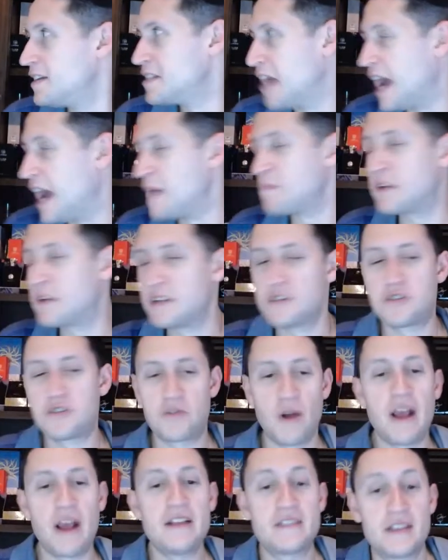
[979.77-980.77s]
Time
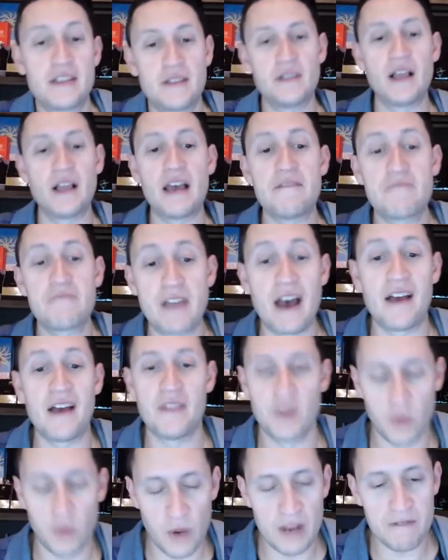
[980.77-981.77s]
constraints and life got
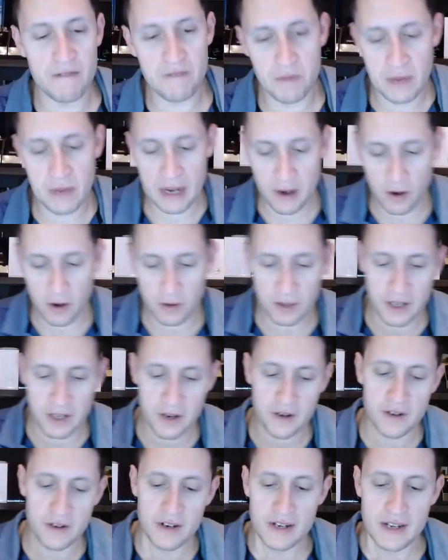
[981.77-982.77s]
in the way for me
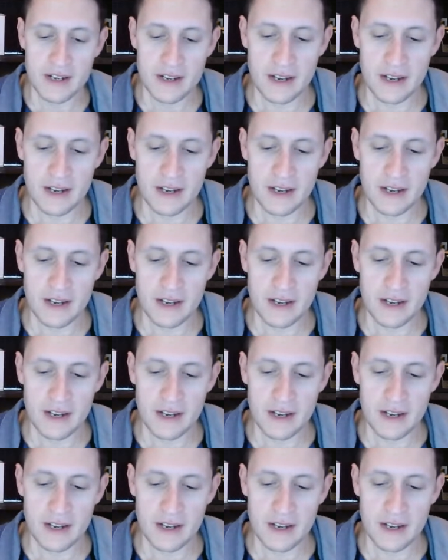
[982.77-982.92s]
earlier.